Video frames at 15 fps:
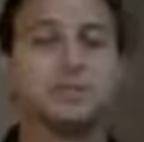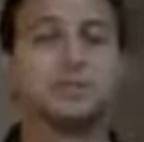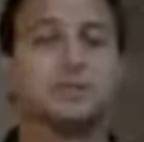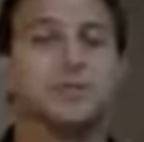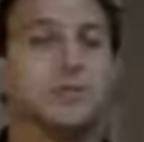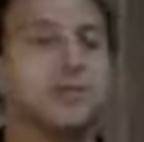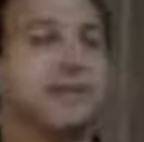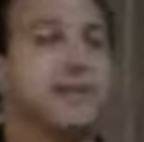
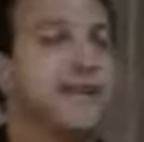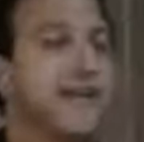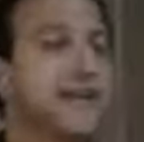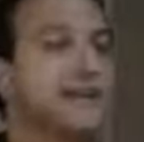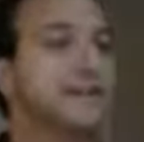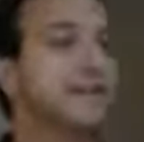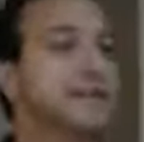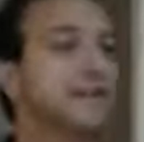When the
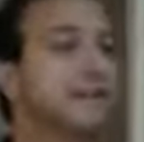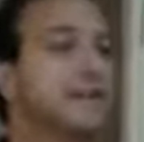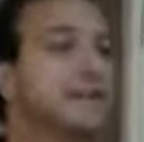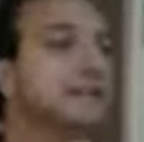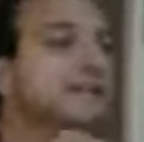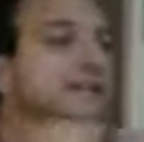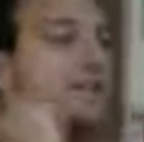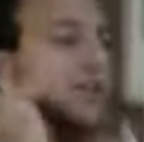neck
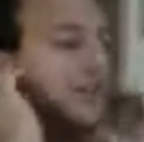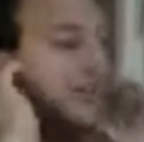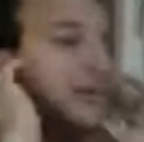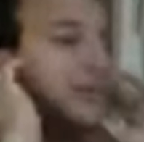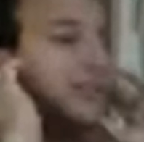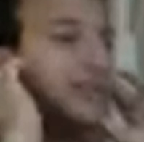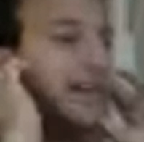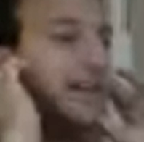sits all
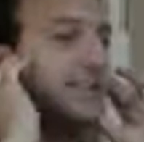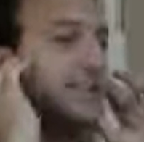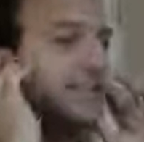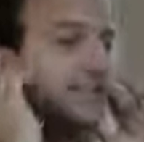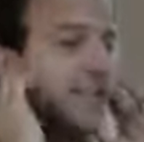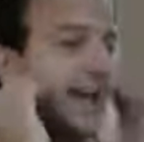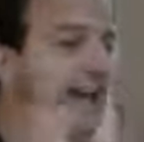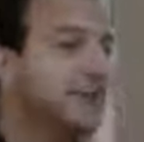day in the
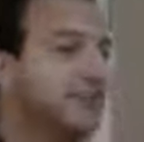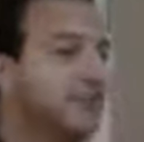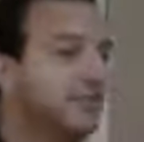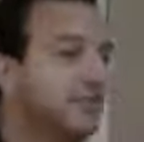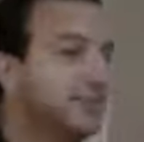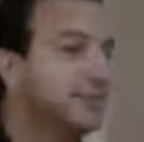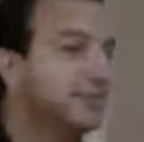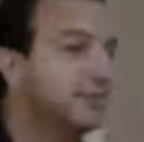static
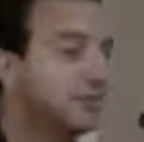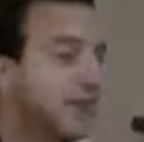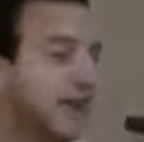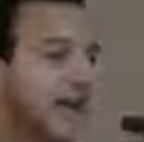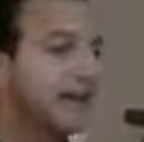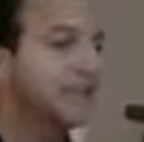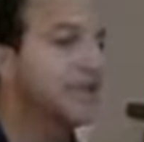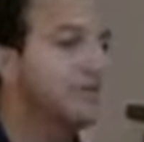position, we
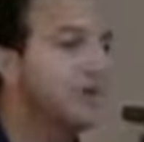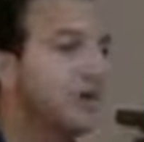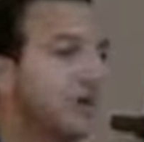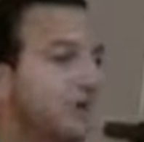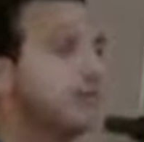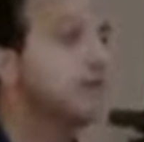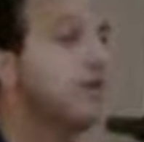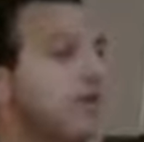have to
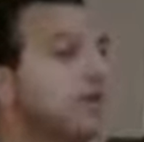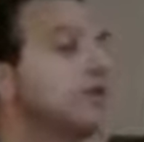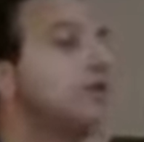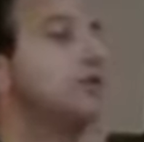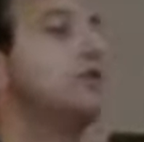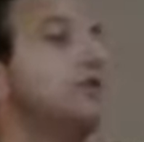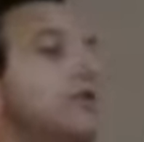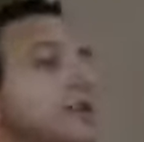
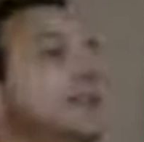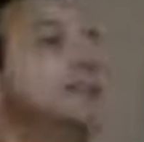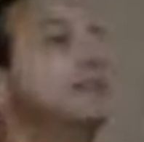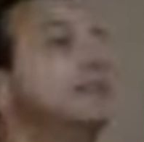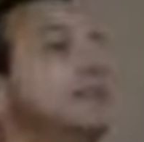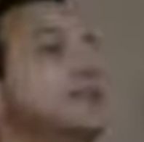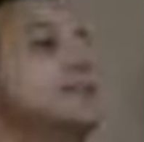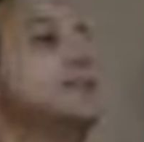unfold it into
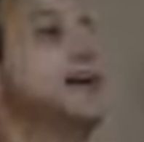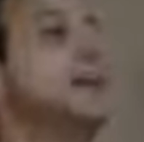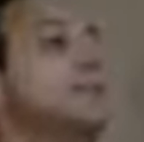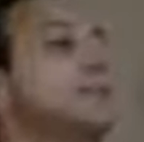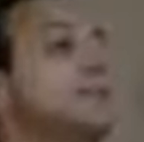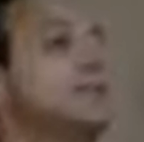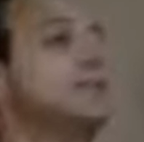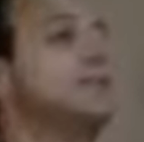the proper
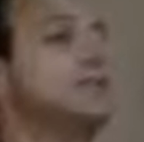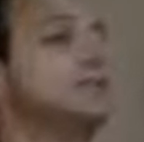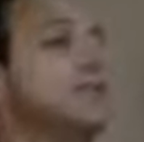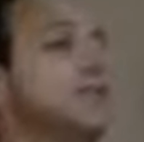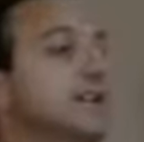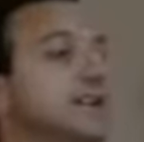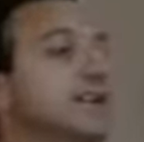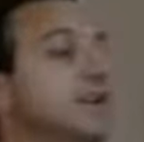
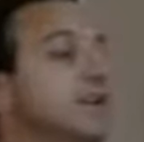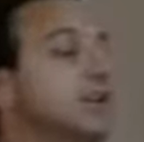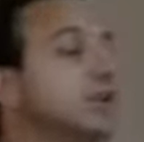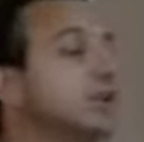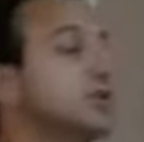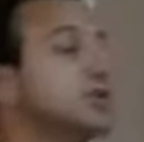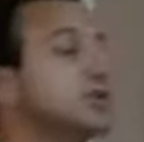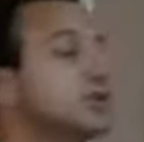positioning.
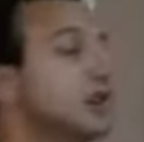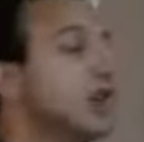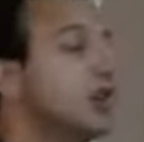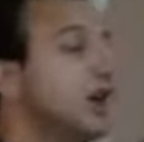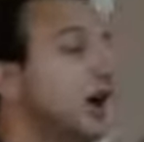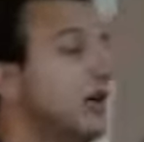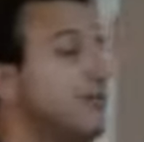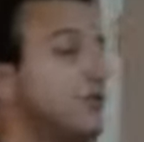We start
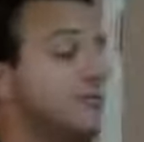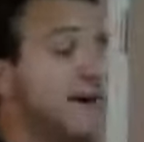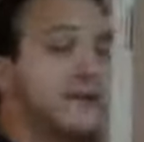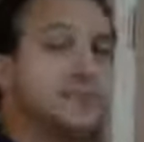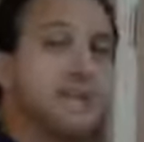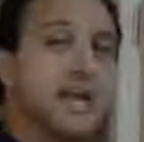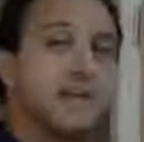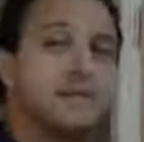off about
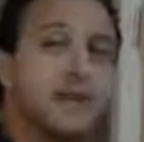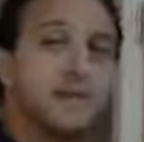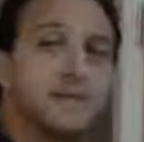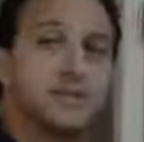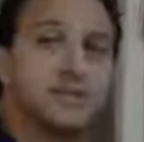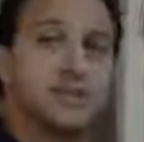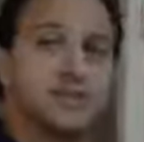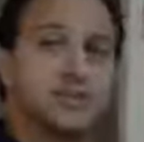10
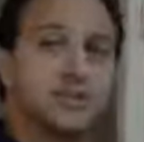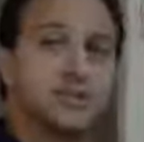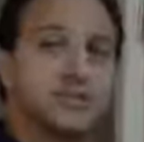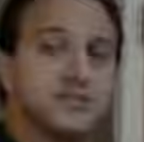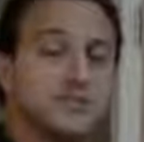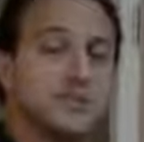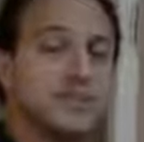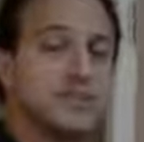repetitions
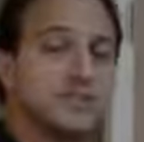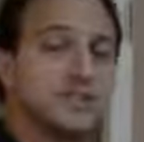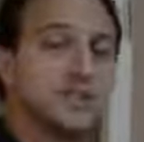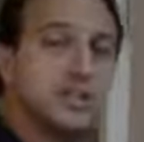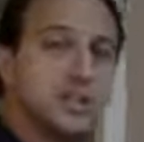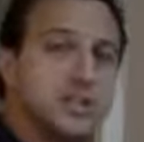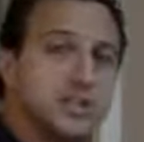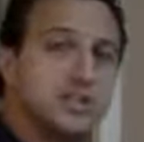of this.
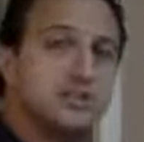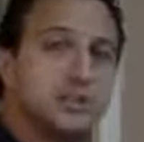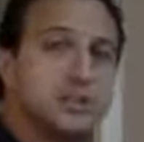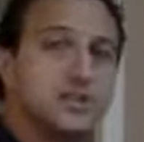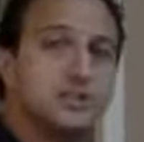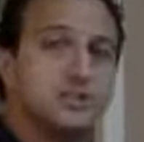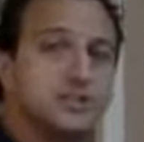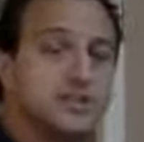You
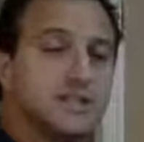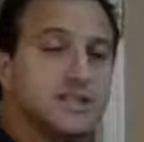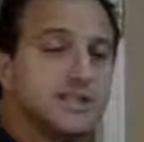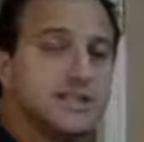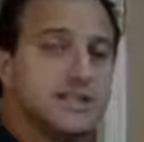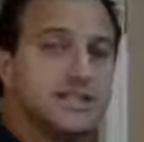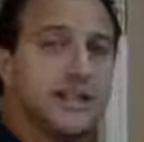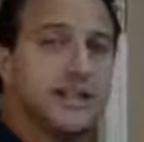increase
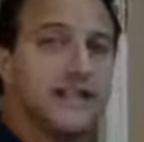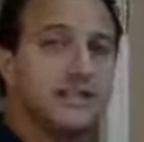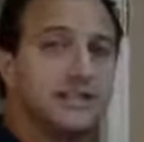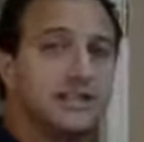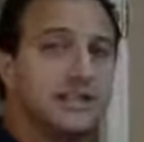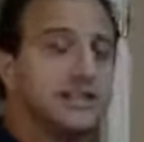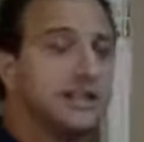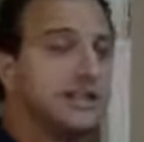it
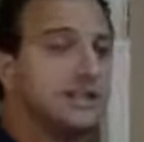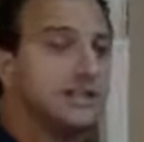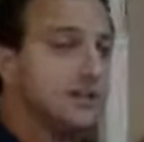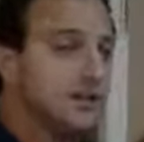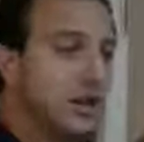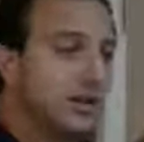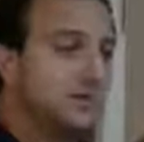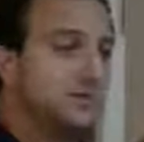daily
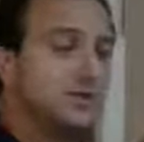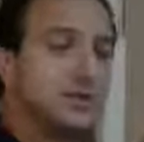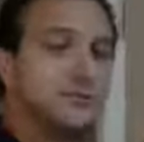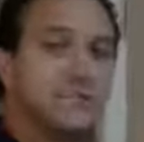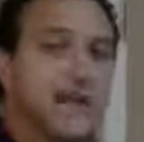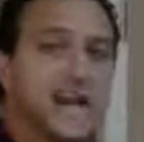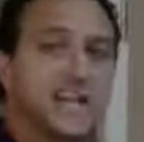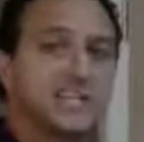up to the
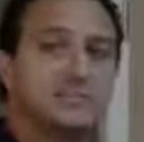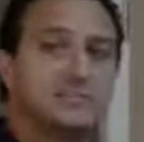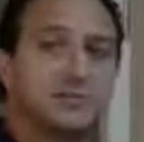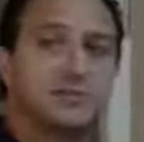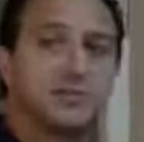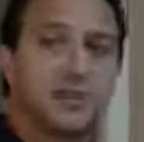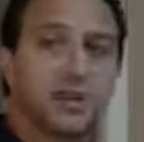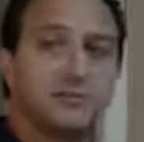maximum
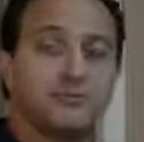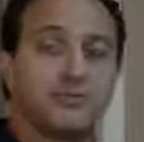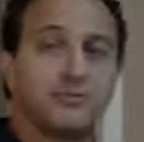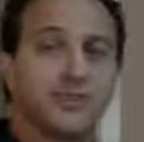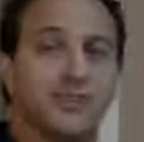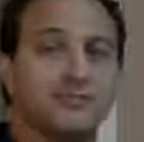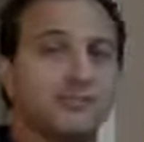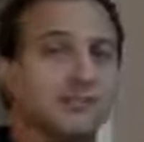of comfort
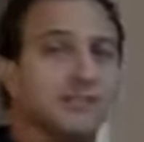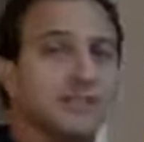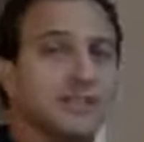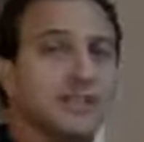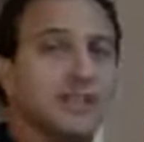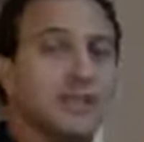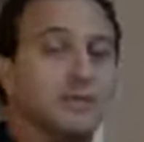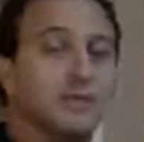level,
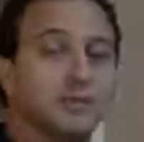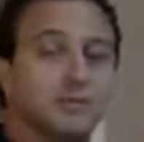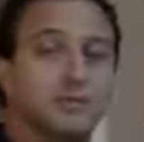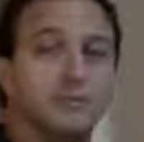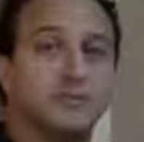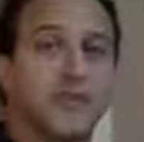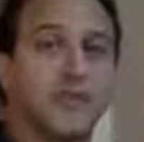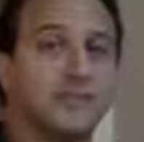and when we do
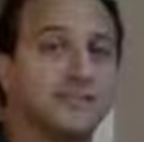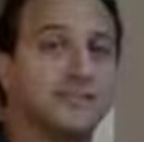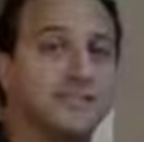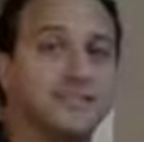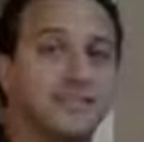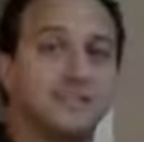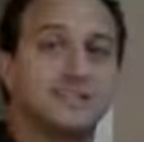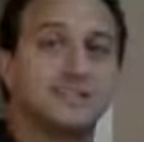that, the
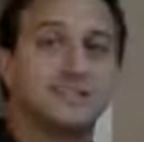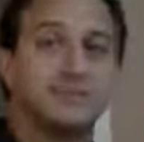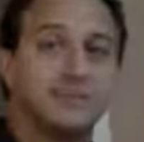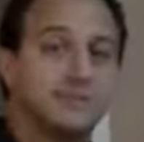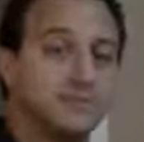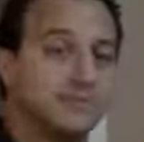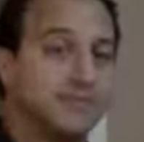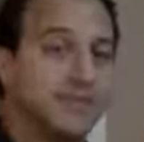discs
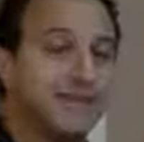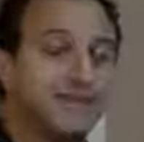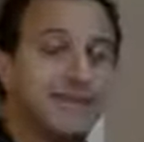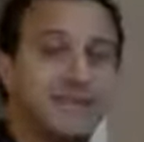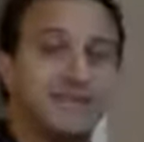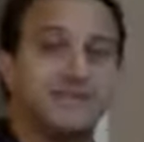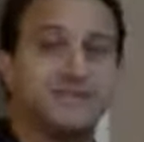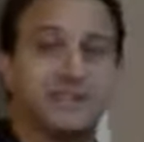
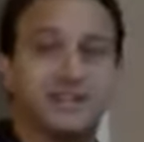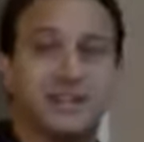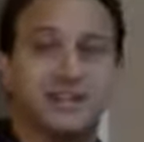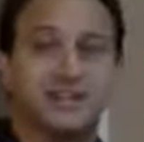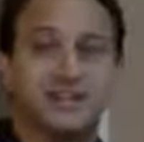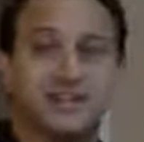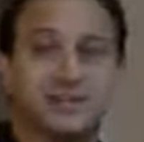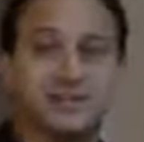maintain their
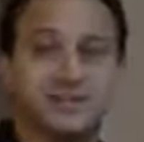health.